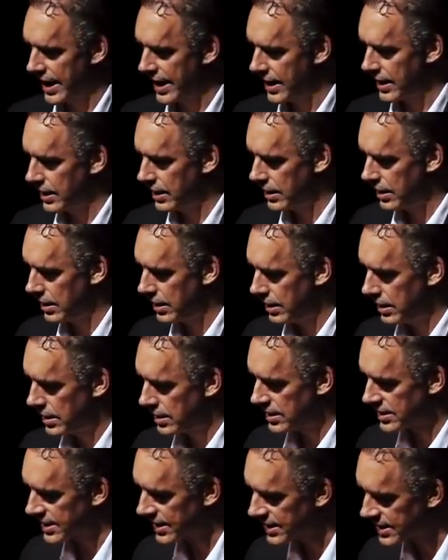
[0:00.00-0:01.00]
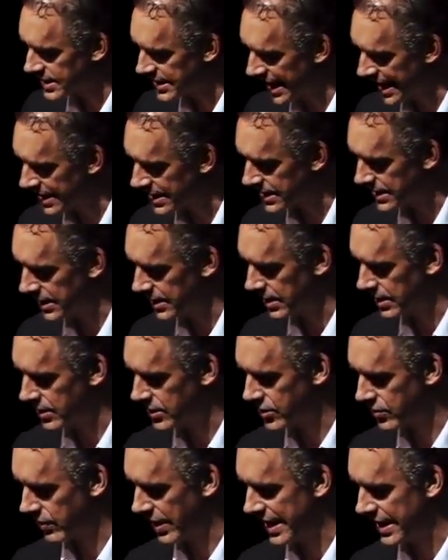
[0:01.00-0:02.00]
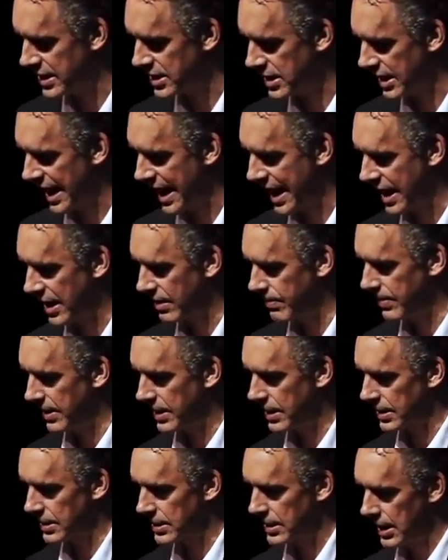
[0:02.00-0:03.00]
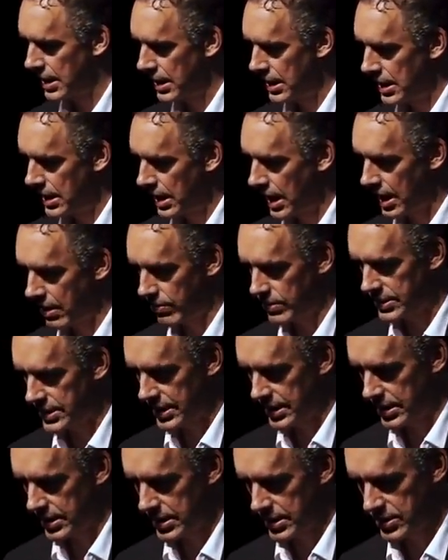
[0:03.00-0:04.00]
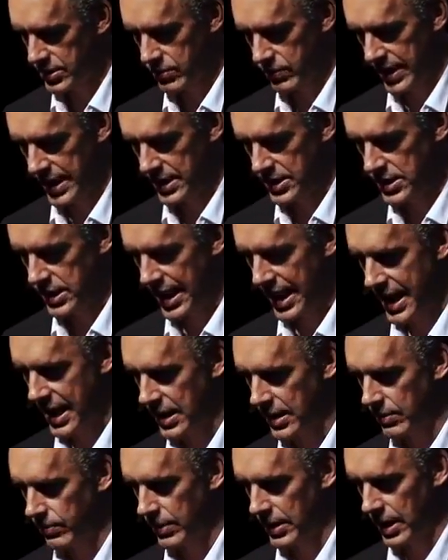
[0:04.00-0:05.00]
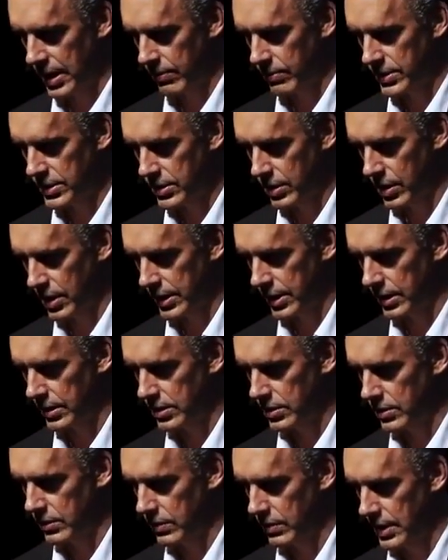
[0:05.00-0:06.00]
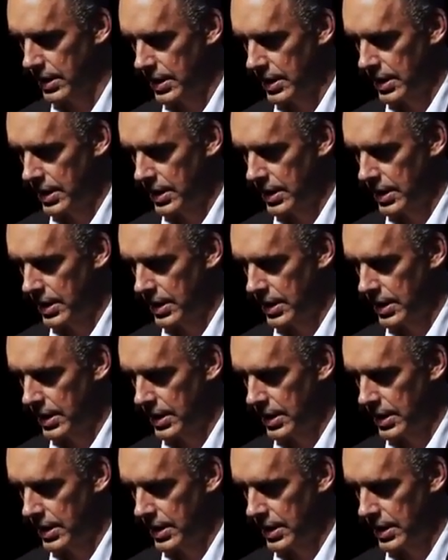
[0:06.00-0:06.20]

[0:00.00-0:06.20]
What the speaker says: and success in the strange land. Because I was in the strange land when I was talking to